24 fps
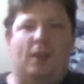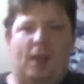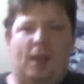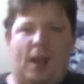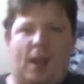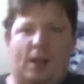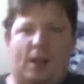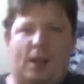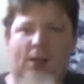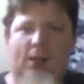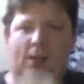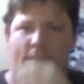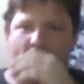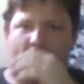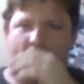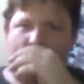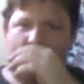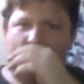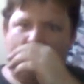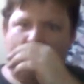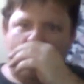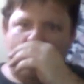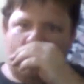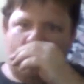yet,
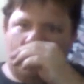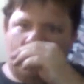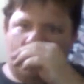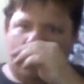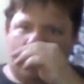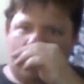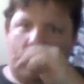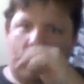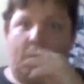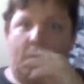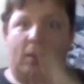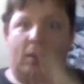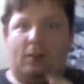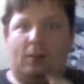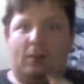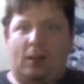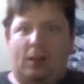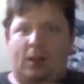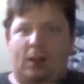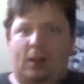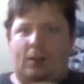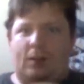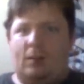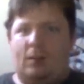or are going to
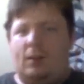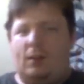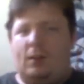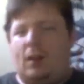see it,